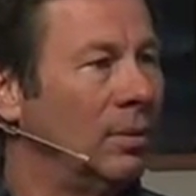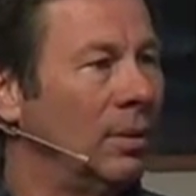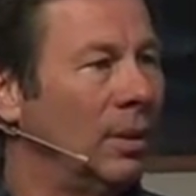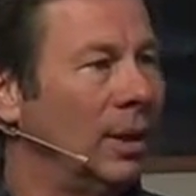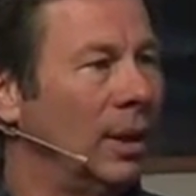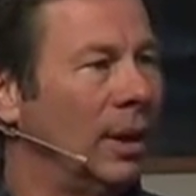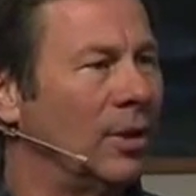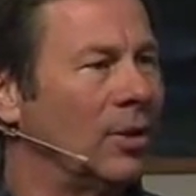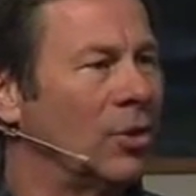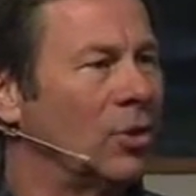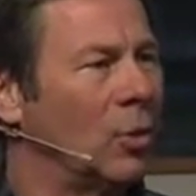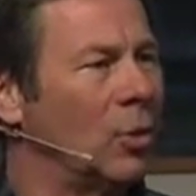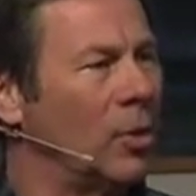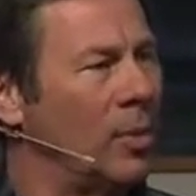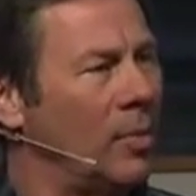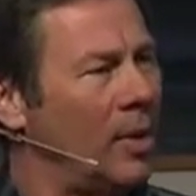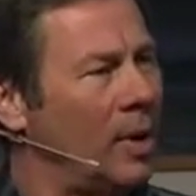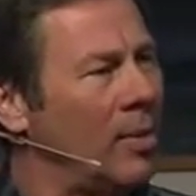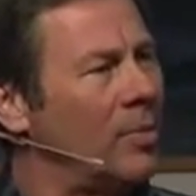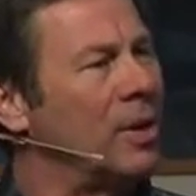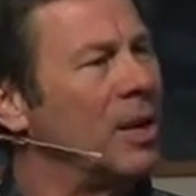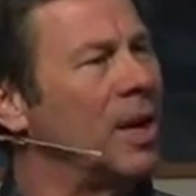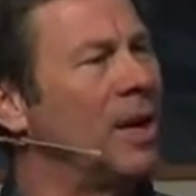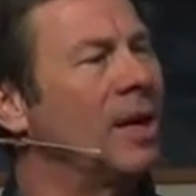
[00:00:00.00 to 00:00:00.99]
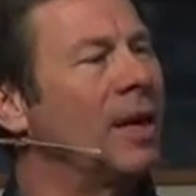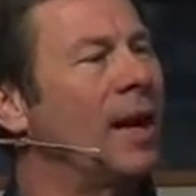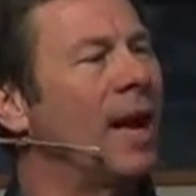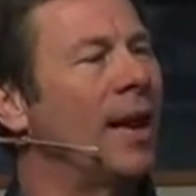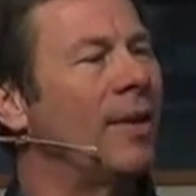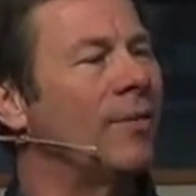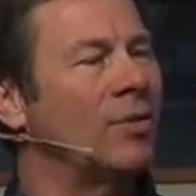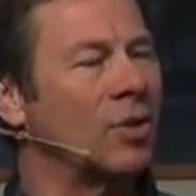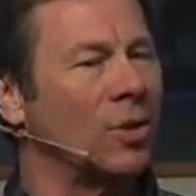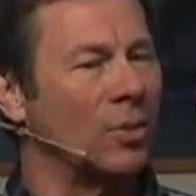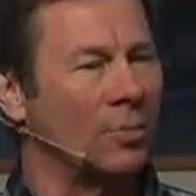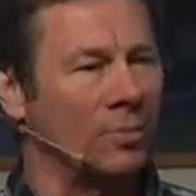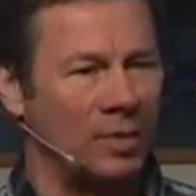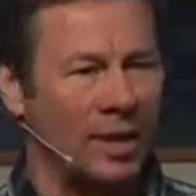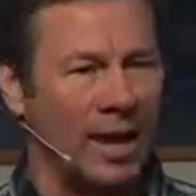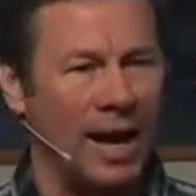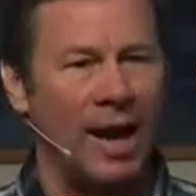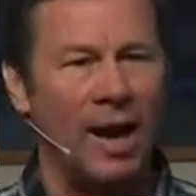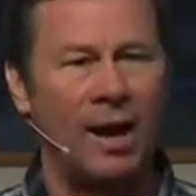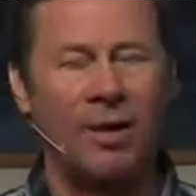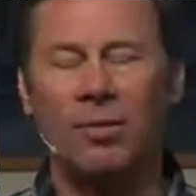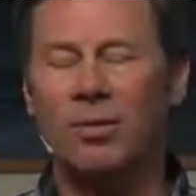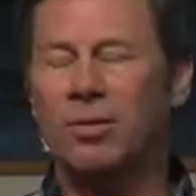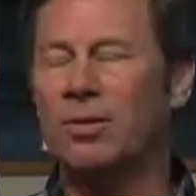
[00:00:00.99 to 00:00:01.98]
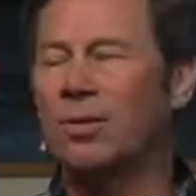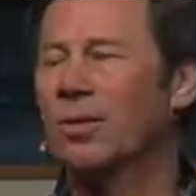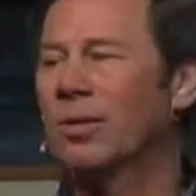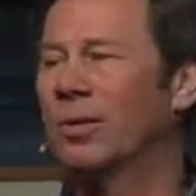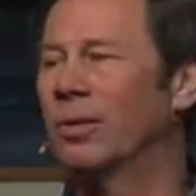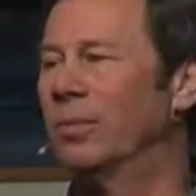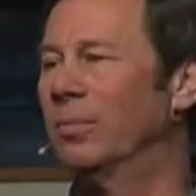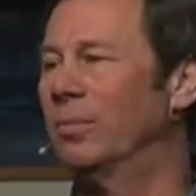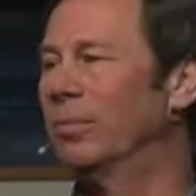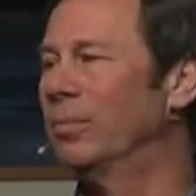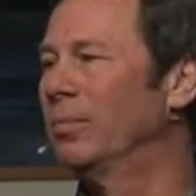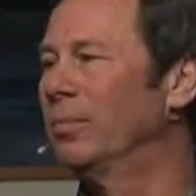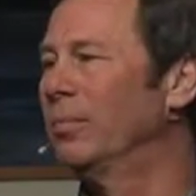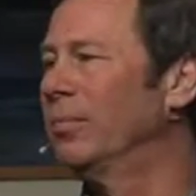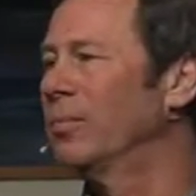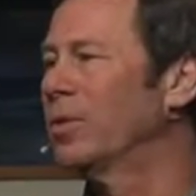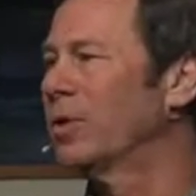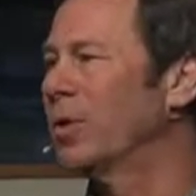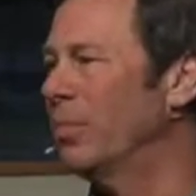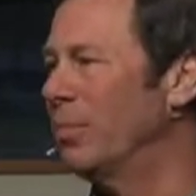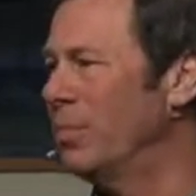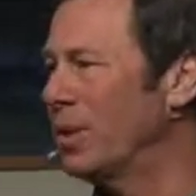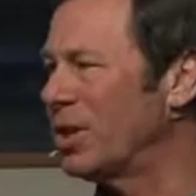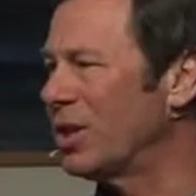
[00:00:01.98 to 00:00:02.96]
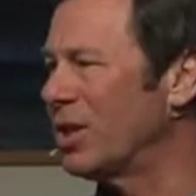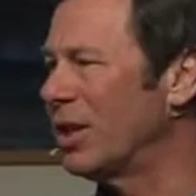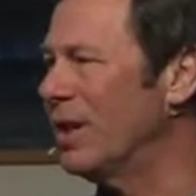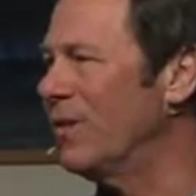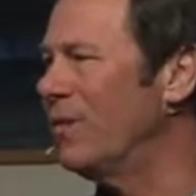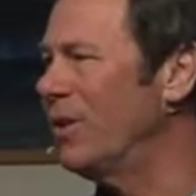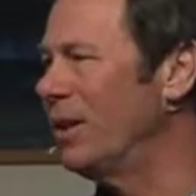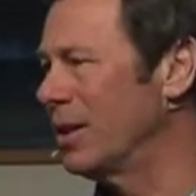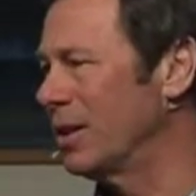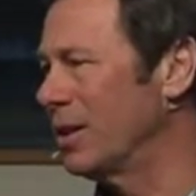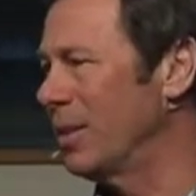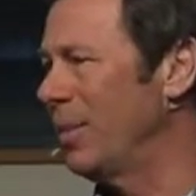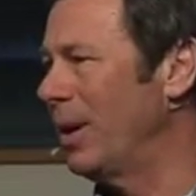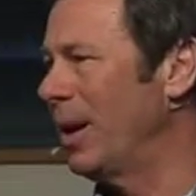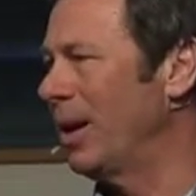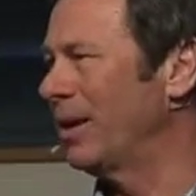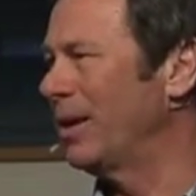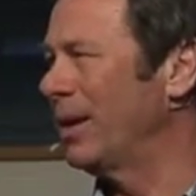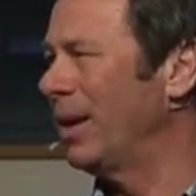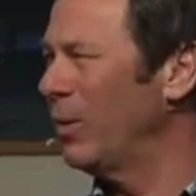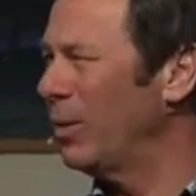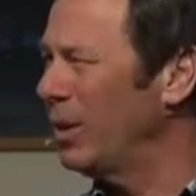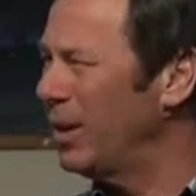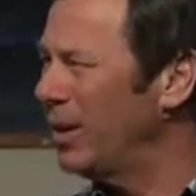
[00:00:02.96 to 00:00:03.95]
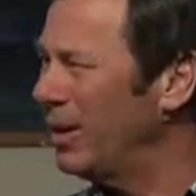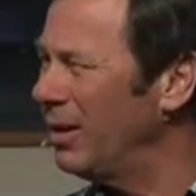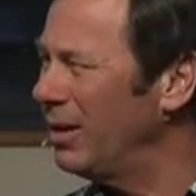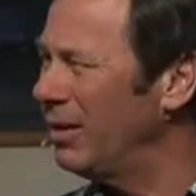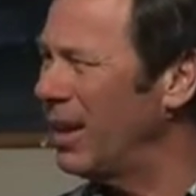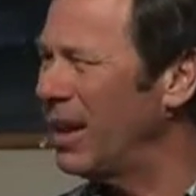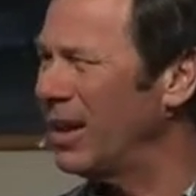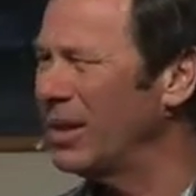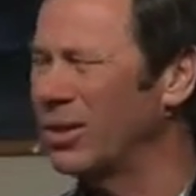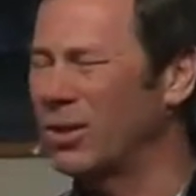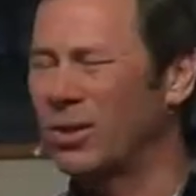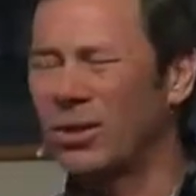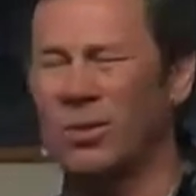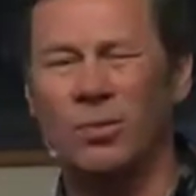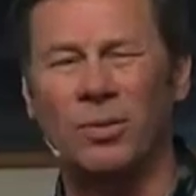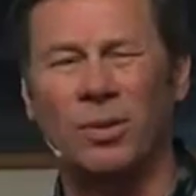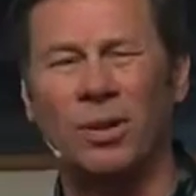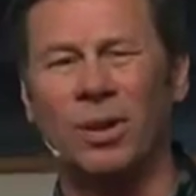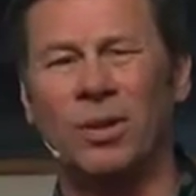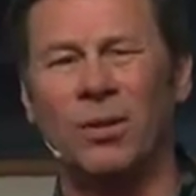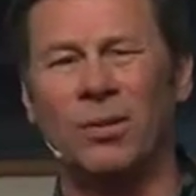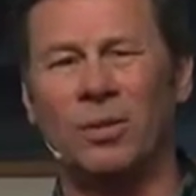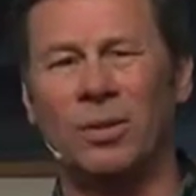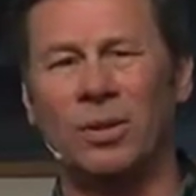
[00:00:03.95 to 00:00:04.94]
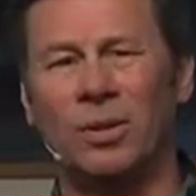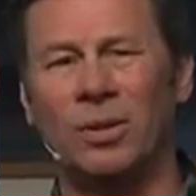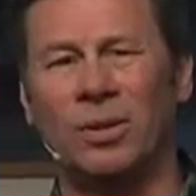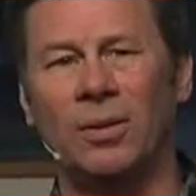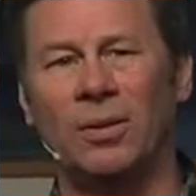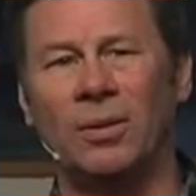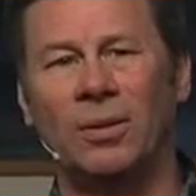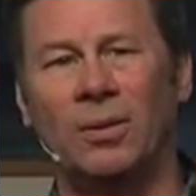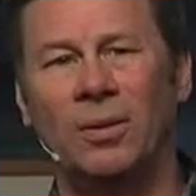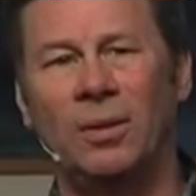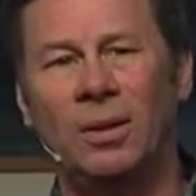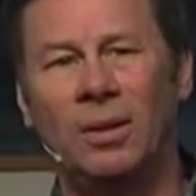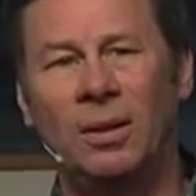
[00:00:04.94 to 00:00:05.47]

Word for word: And so we may begin to have some doubts, some, some misgivings about that. Well, I just don't know, you know.